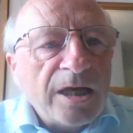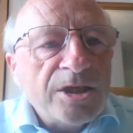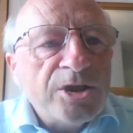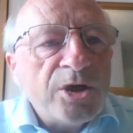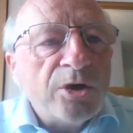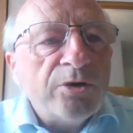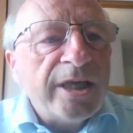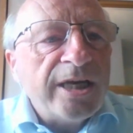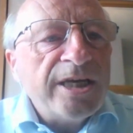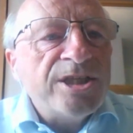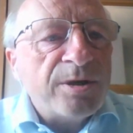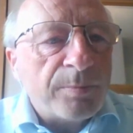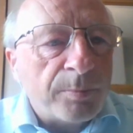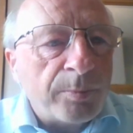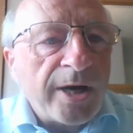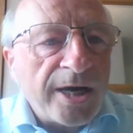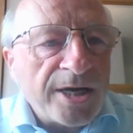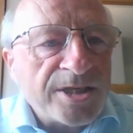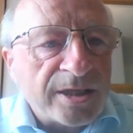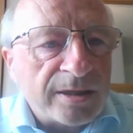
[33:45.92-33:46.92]
So they
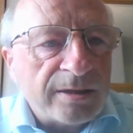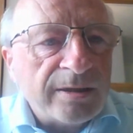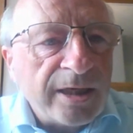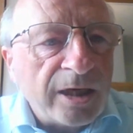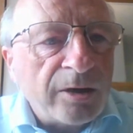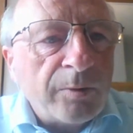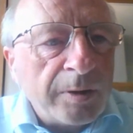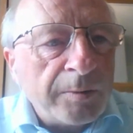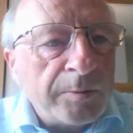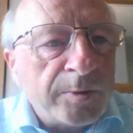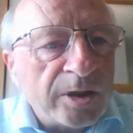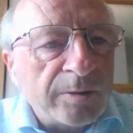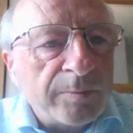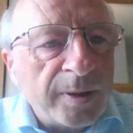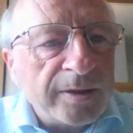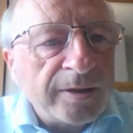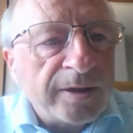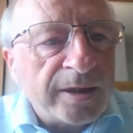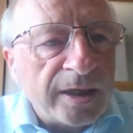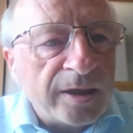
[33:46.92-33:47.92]
suppress it. When we're talking
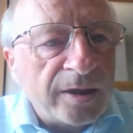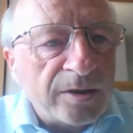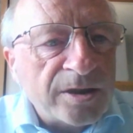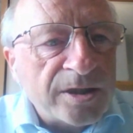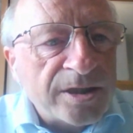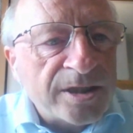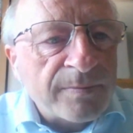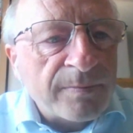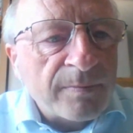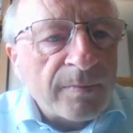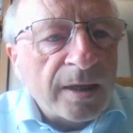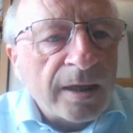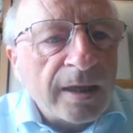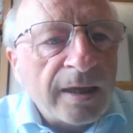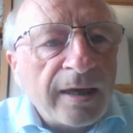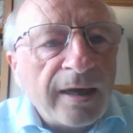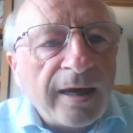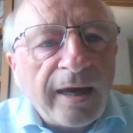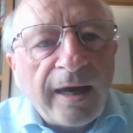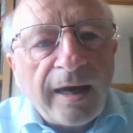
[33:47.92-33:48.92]
about girls,
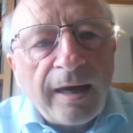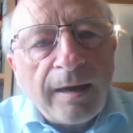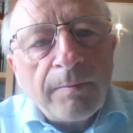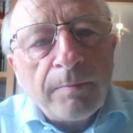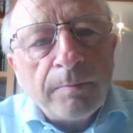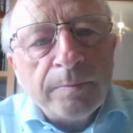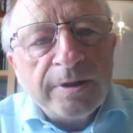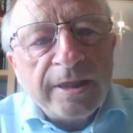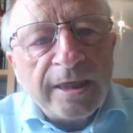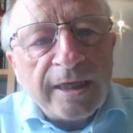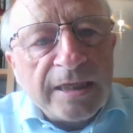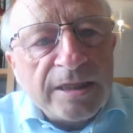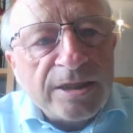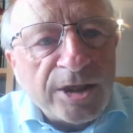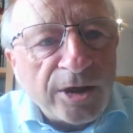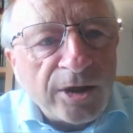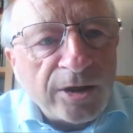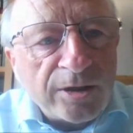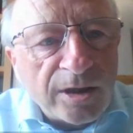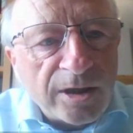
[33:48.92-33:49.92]
to
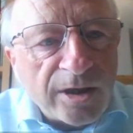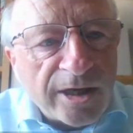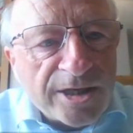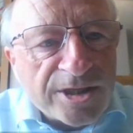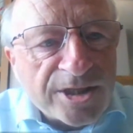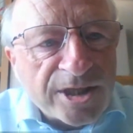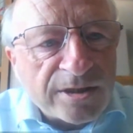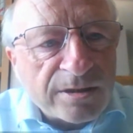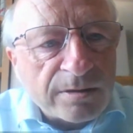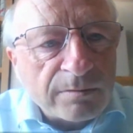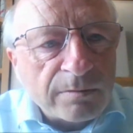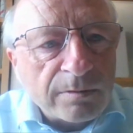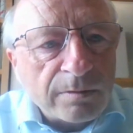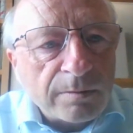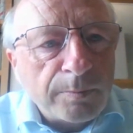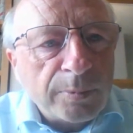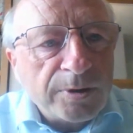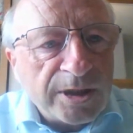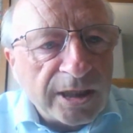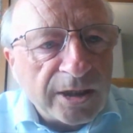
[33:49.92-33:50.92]
internalize it,
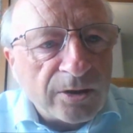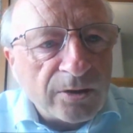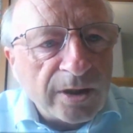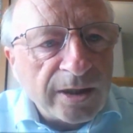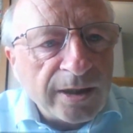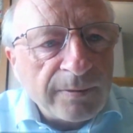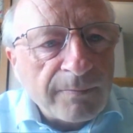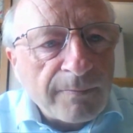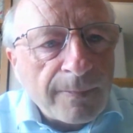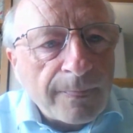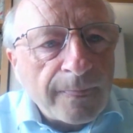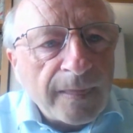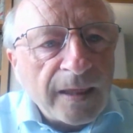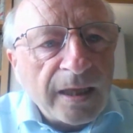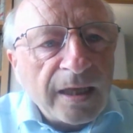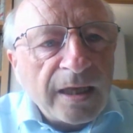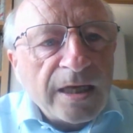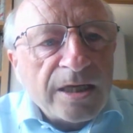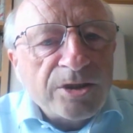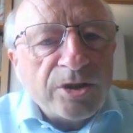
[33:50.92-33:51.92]
particularly,
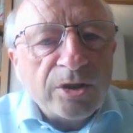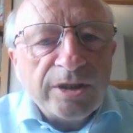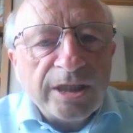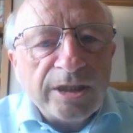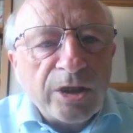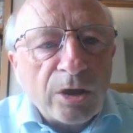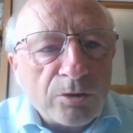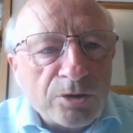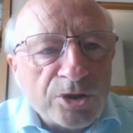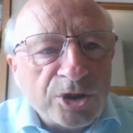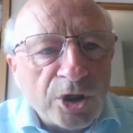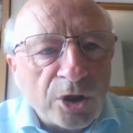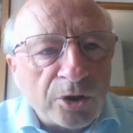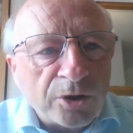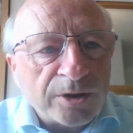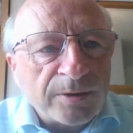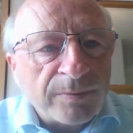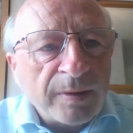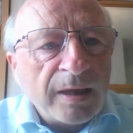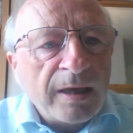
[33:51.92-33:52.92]
so they don't
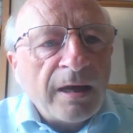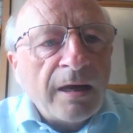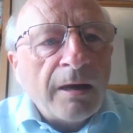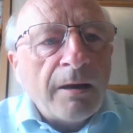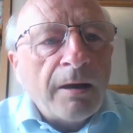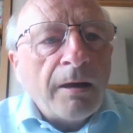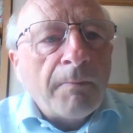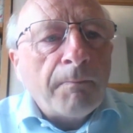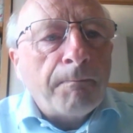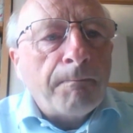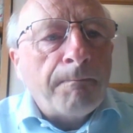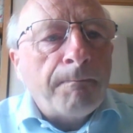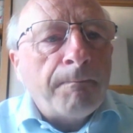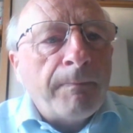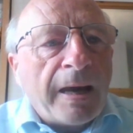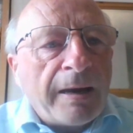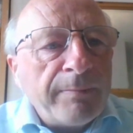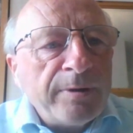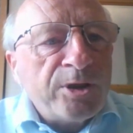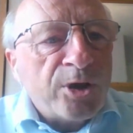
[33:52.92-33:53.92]
show it.
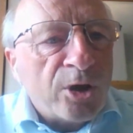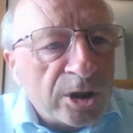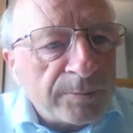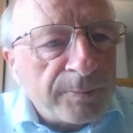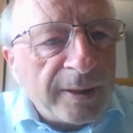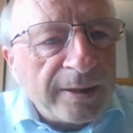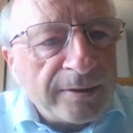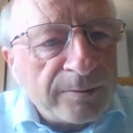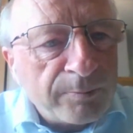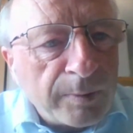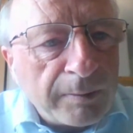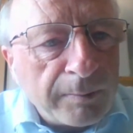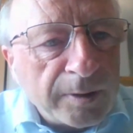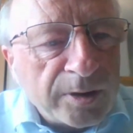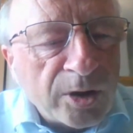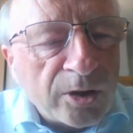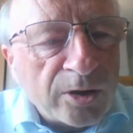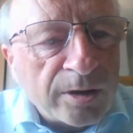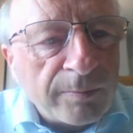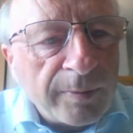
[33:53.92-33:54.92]
And we talked about when
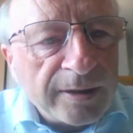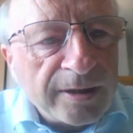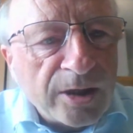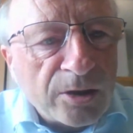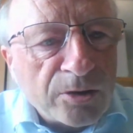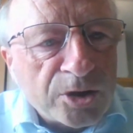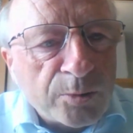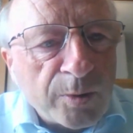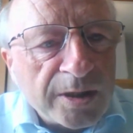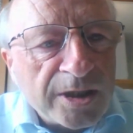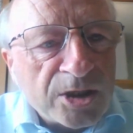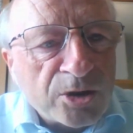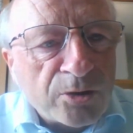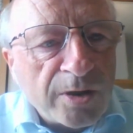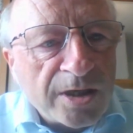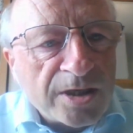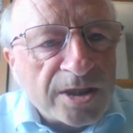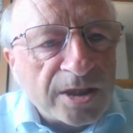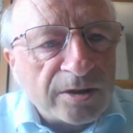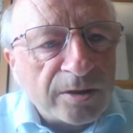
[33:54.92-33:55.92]
we're talking about those 20
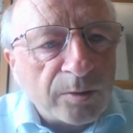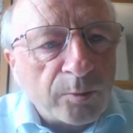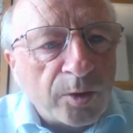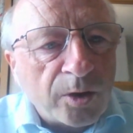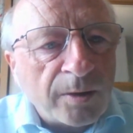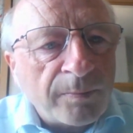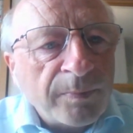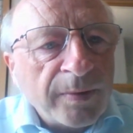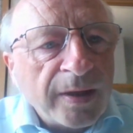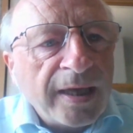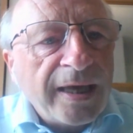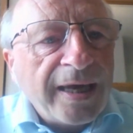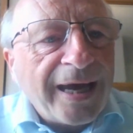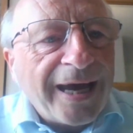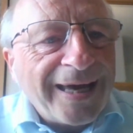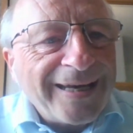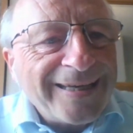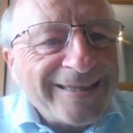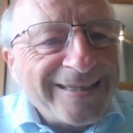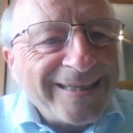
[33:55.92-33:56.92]
screens on the wall,
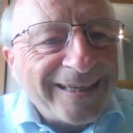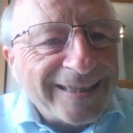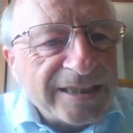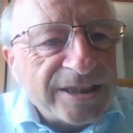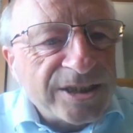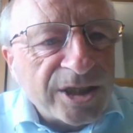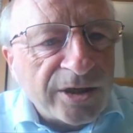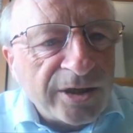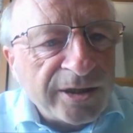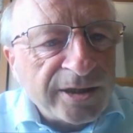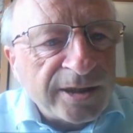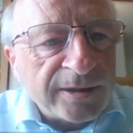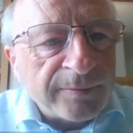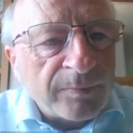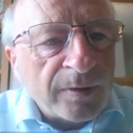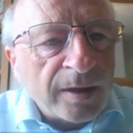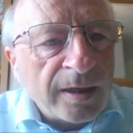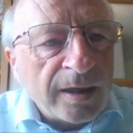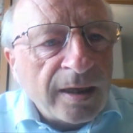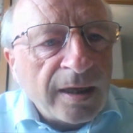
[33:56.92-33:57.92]
and it's the anxiety.
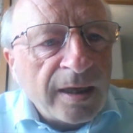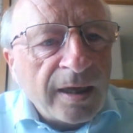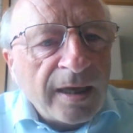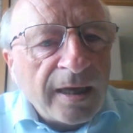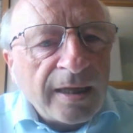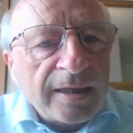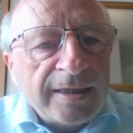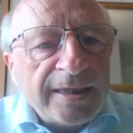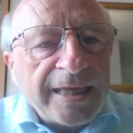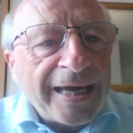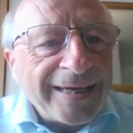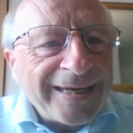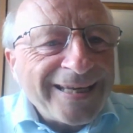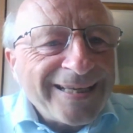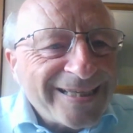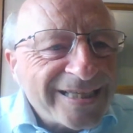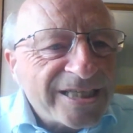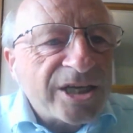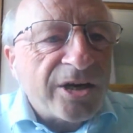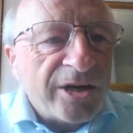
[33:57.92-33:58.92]
That
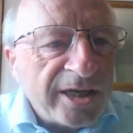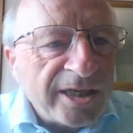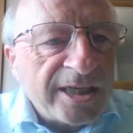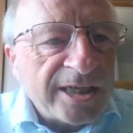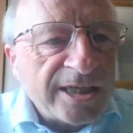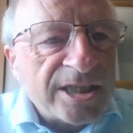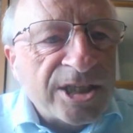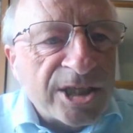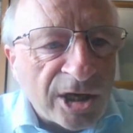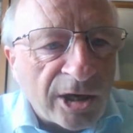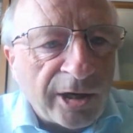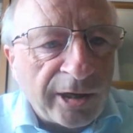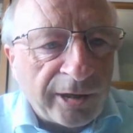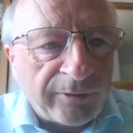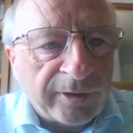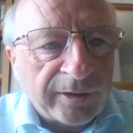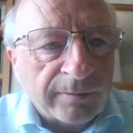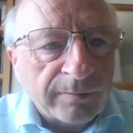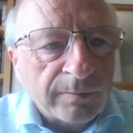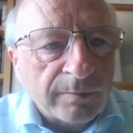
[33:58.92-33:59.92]
anxiety is
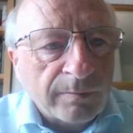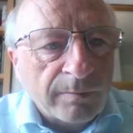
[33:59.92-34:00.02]
tiring.